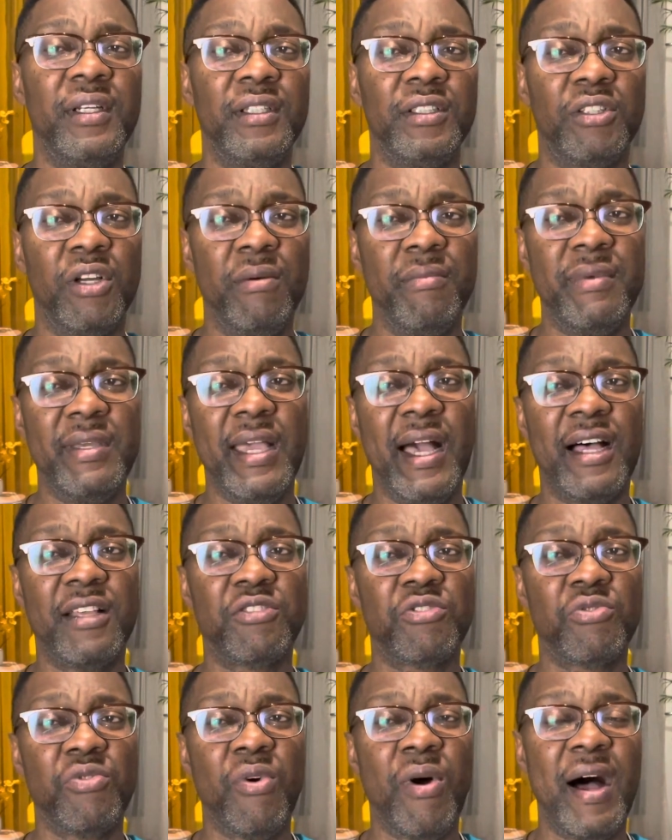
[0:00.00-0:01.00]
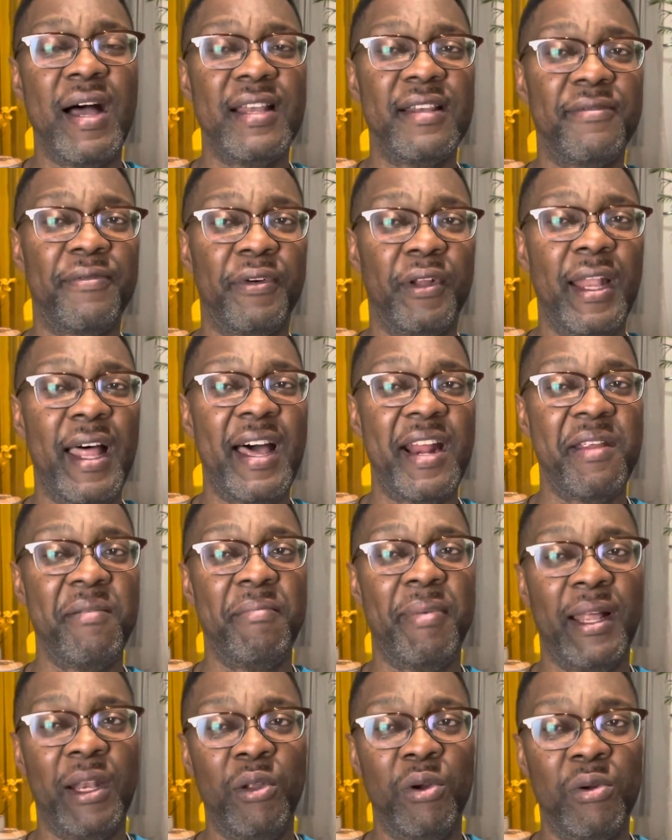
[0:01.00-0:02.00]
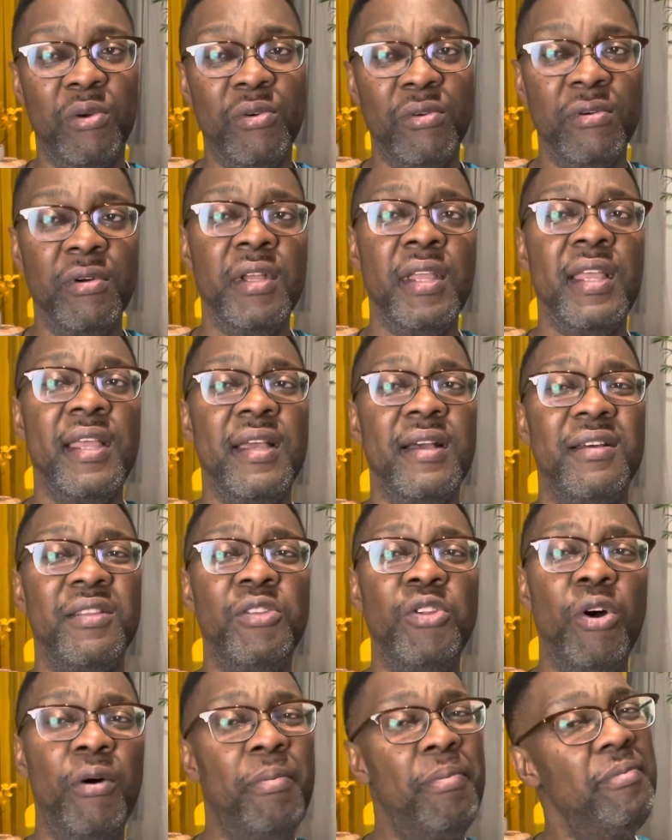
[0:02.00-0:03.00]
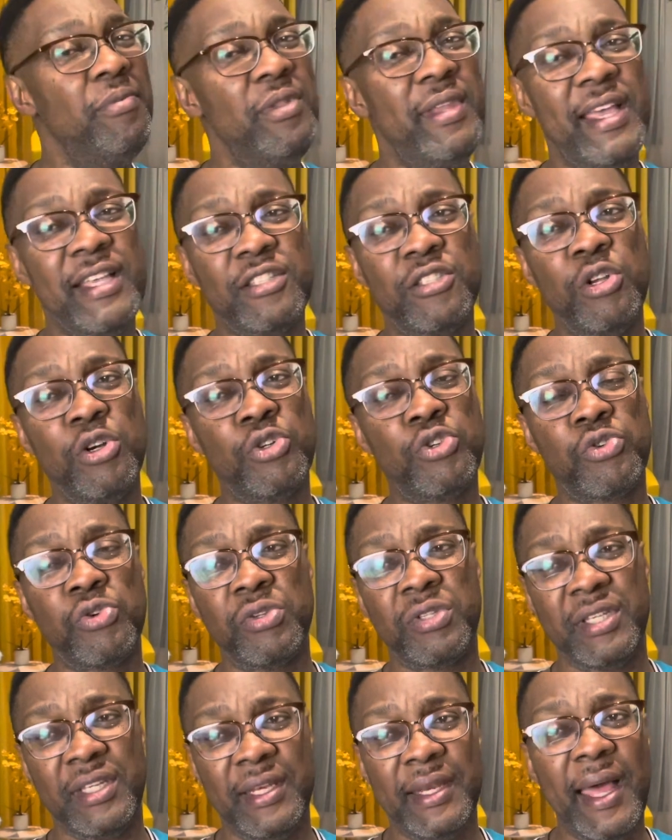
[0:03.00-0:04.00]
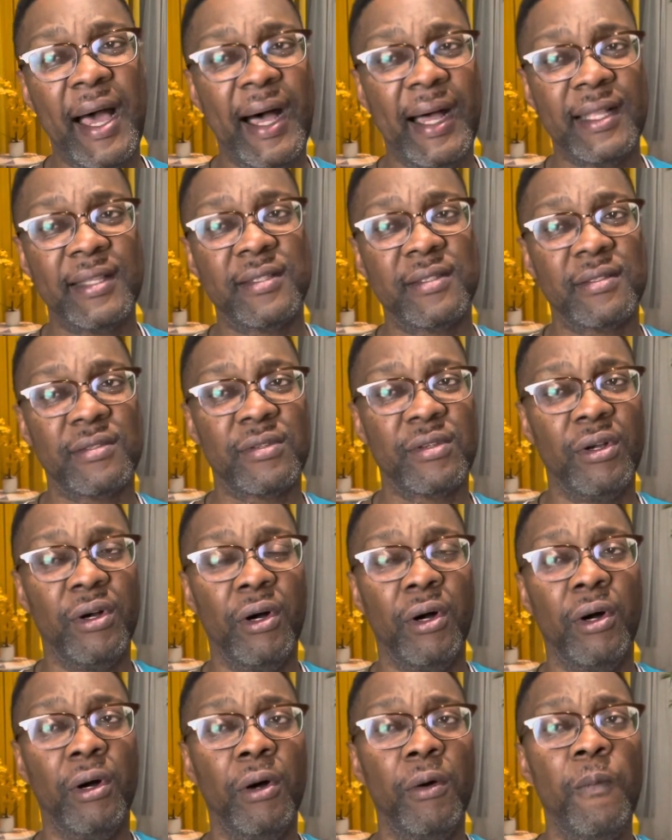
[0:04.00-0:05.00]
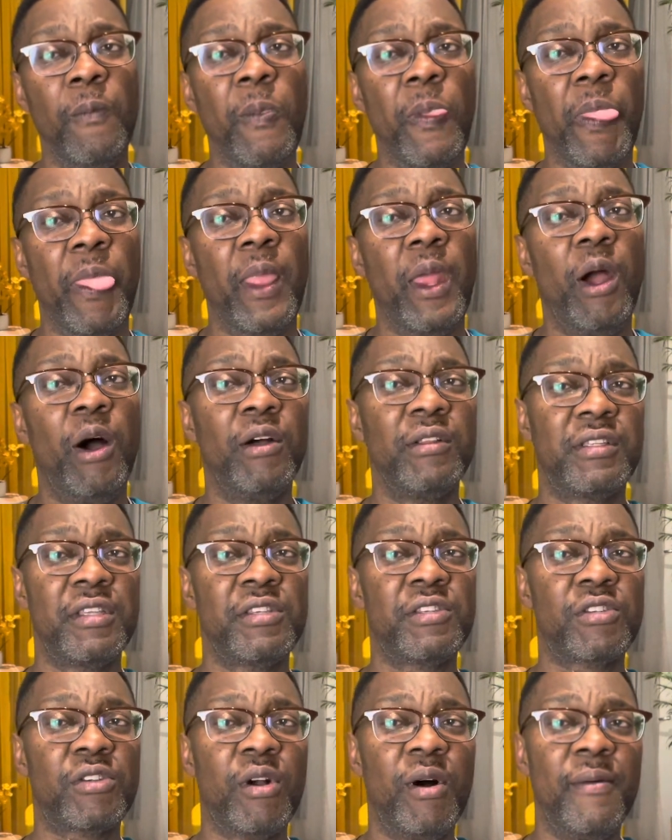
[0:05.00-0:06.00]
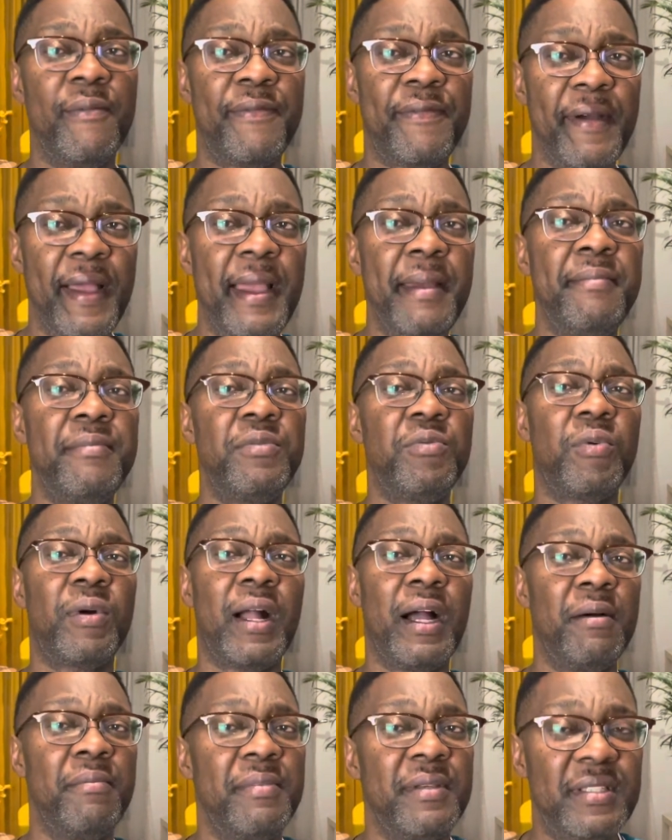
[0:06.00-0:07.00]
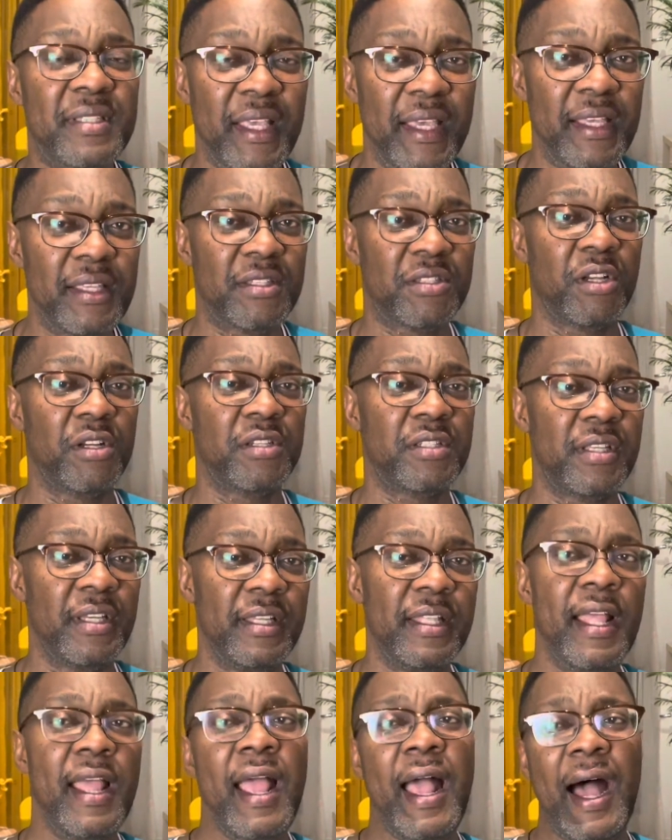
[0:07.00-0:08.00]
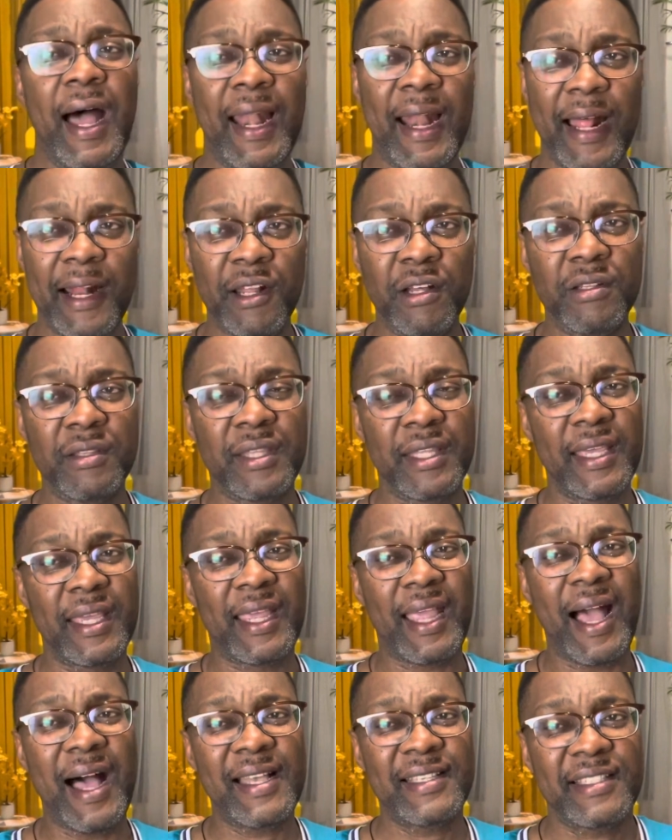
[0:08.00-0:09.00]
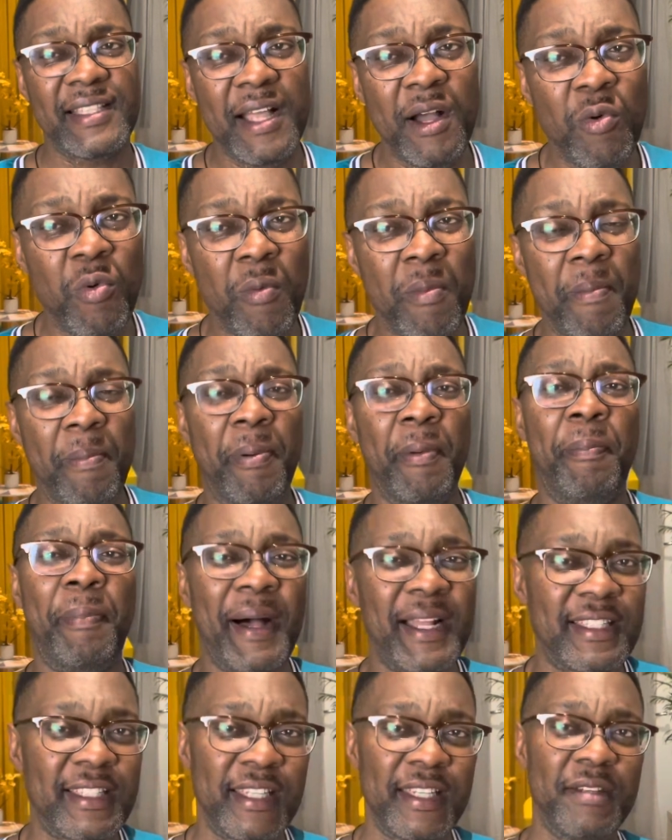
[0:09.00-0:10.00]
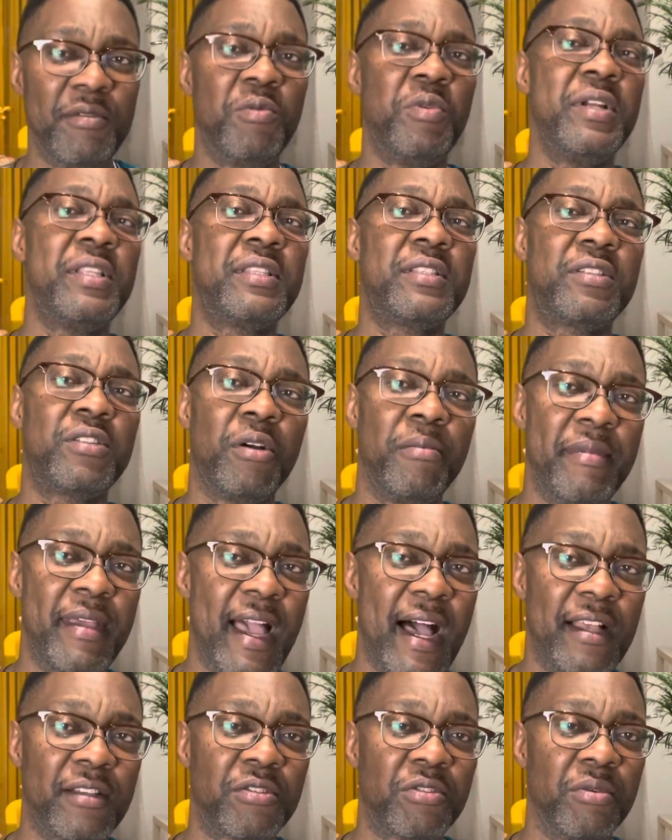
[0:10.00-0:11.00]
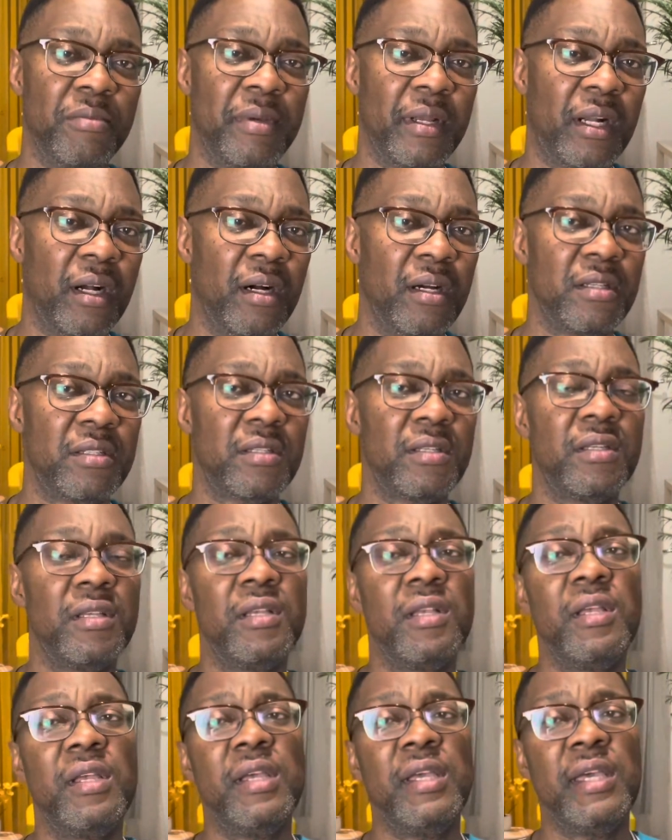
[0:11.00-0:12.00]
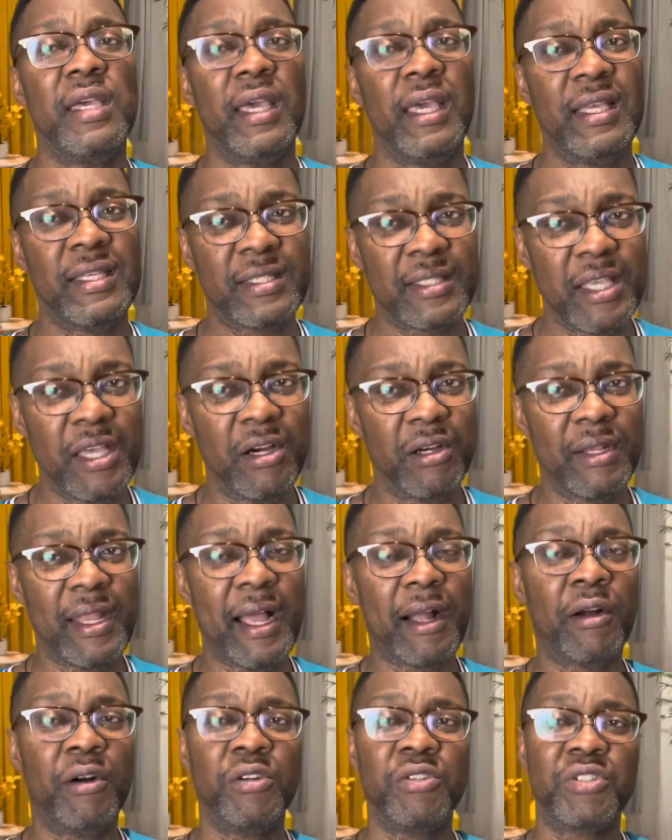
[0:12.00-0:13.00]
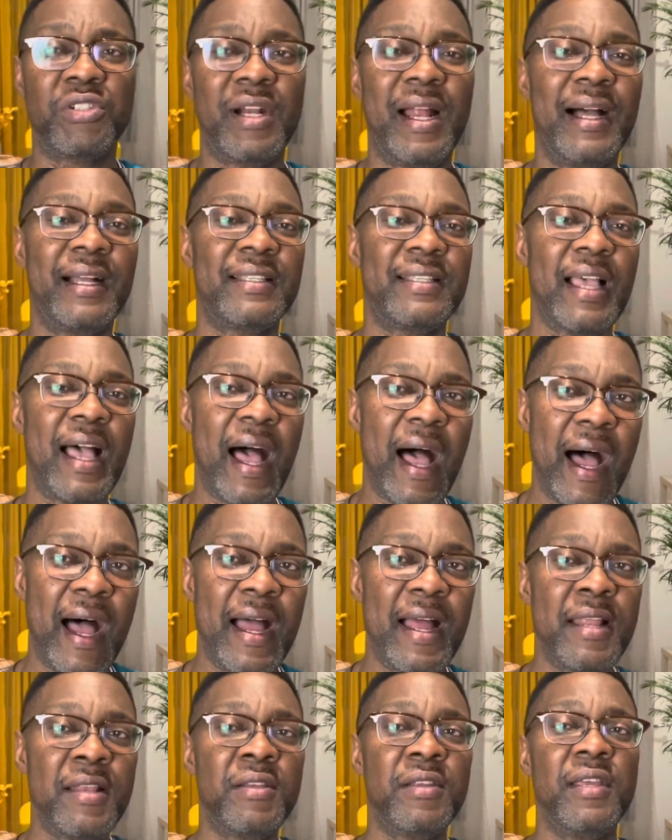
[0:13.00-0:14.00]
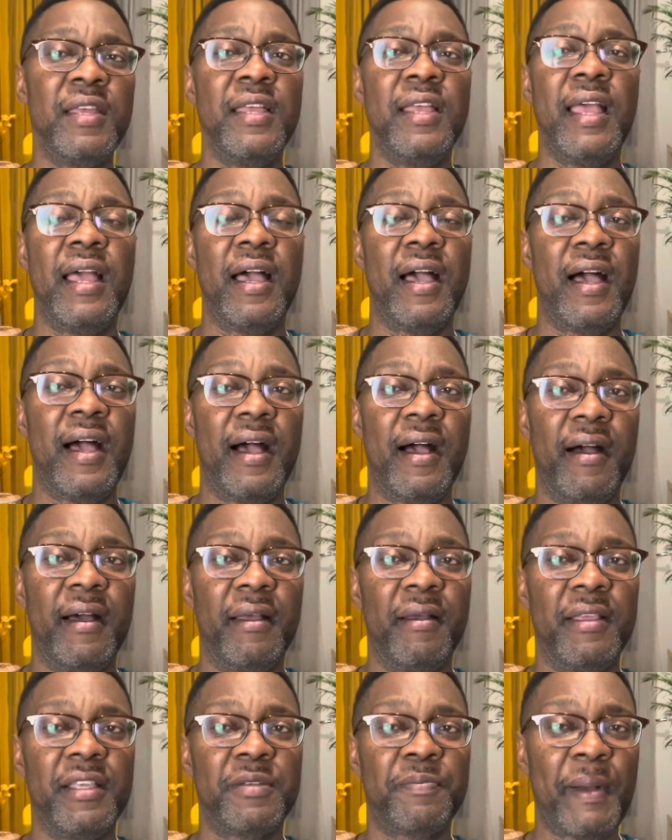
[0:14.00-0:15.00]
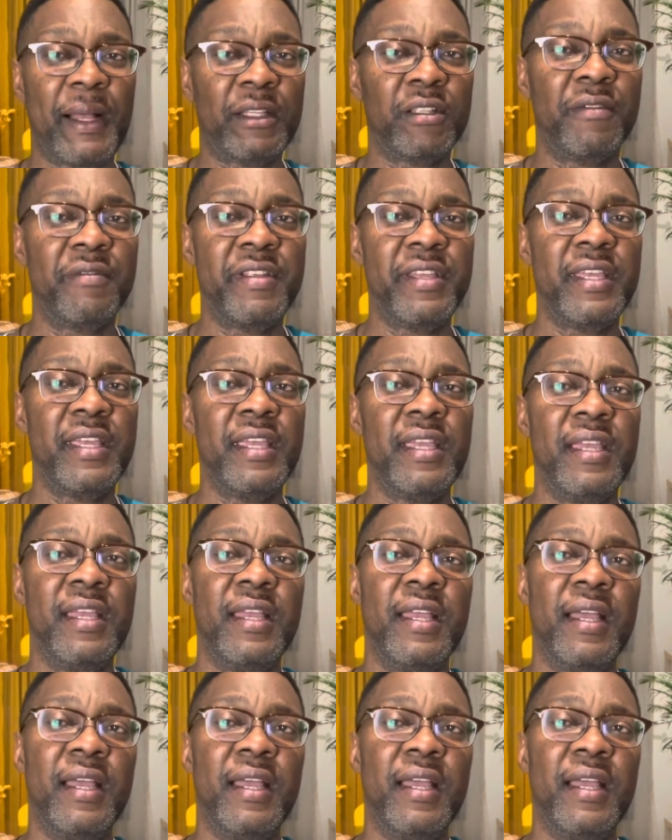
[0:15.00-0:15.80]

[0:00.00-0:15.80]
Tomiyasu and Folari Balogun. No, there's no truth in that. So until it's confirmed, we can't be saying such thing. And I don't think Arsenal will be parting with Tomiyasu, because he's still under contract and he's part of the